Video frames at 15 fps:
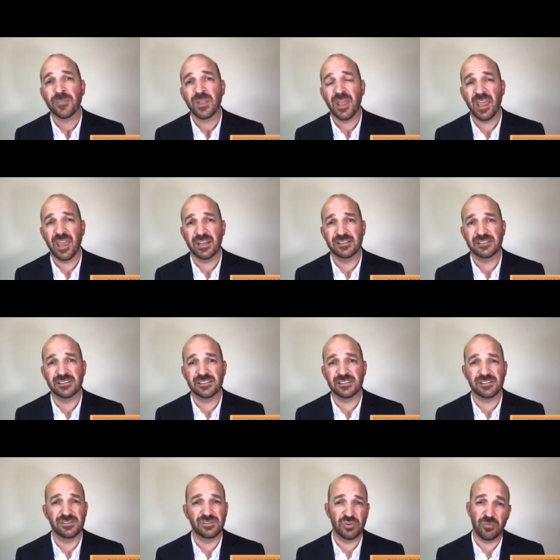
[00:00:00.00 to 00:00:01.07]
And
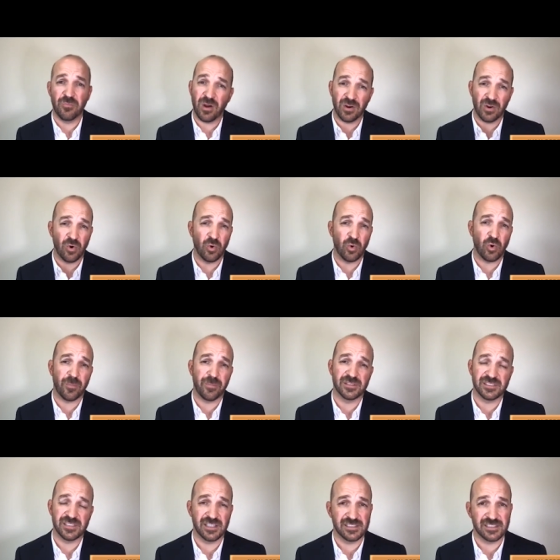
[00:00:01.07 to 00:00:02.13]
Newmont Goldcorp
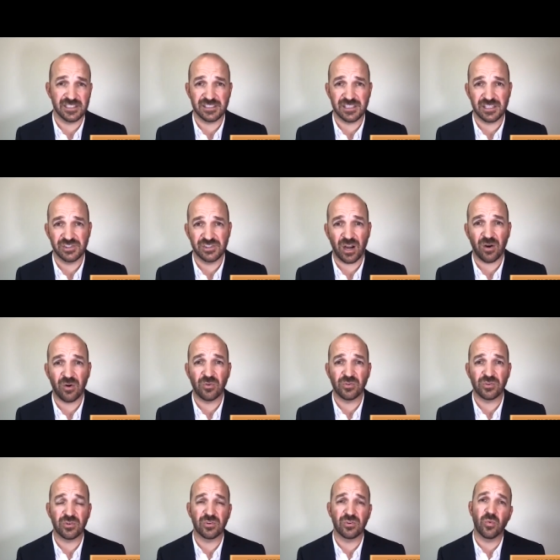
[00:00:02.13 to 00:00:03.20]
is an existing
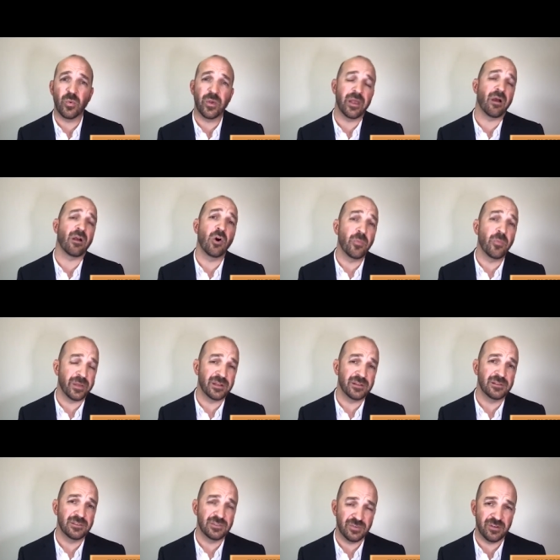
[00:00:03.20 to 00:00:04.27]
shareholder. We are
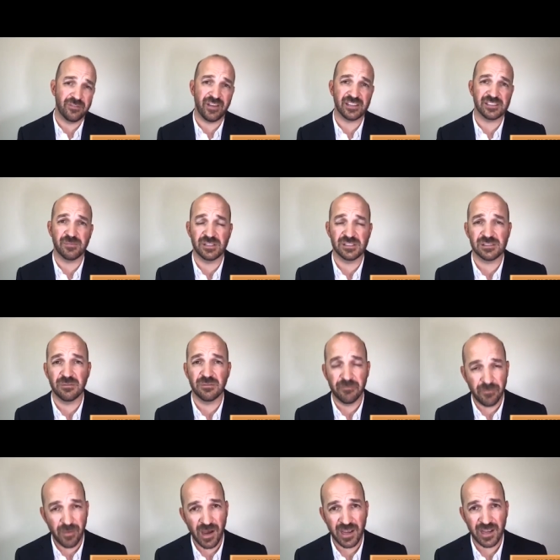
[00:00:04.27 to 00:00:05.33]
open to investments
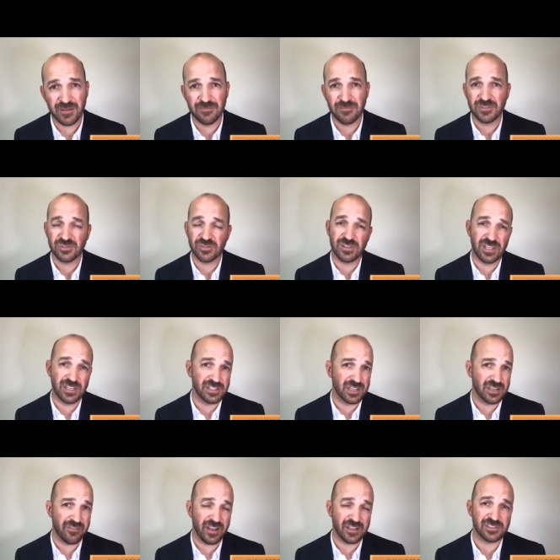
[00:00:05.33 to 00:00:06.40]
by strategic
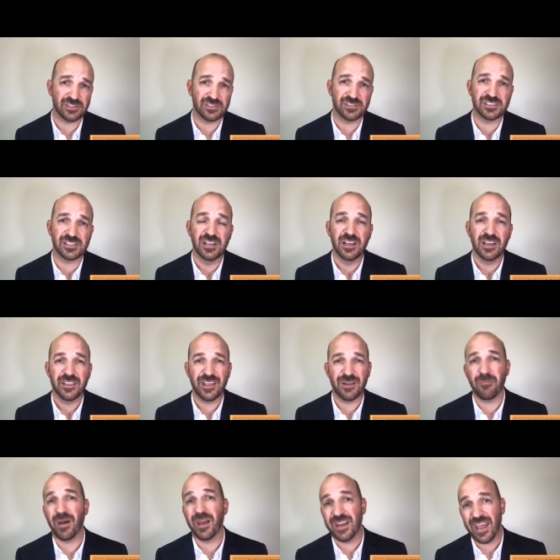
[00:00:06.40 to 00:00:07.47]
investors that
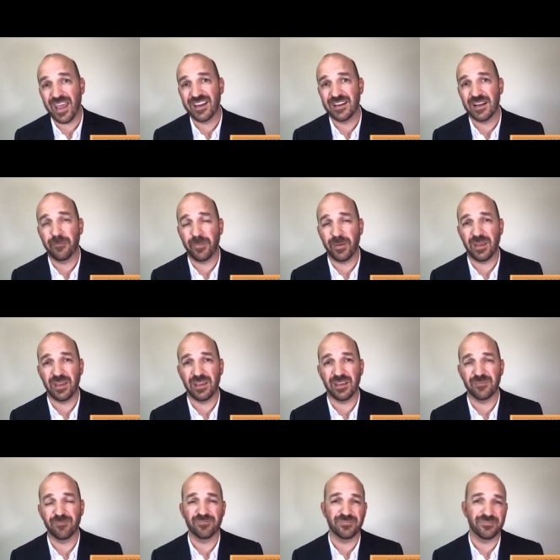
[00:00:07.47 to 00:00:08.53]
might end up
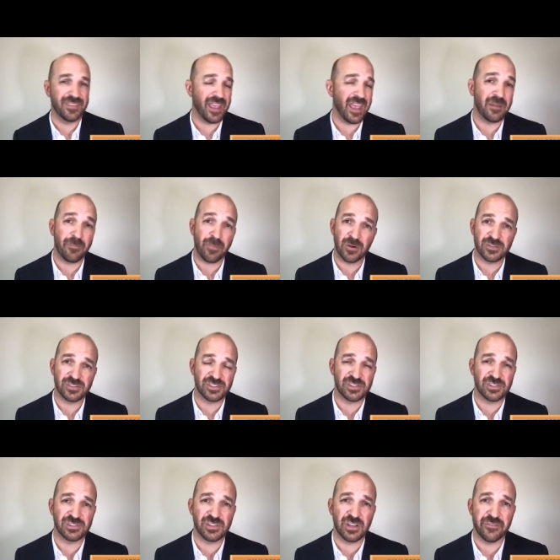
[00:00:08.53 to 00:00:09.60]
being the end
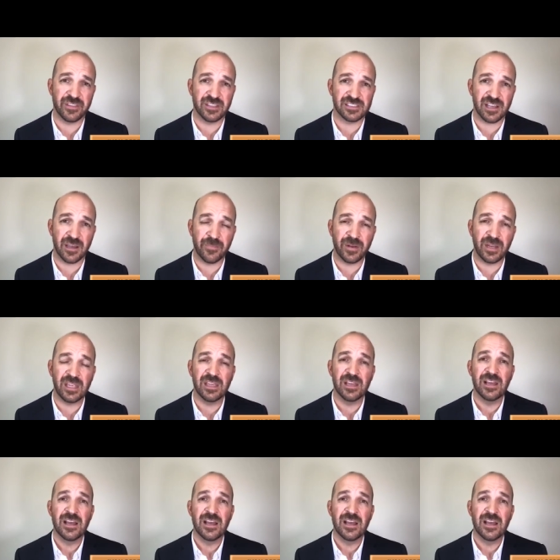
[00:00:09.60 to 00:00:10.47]
purchasers of this company.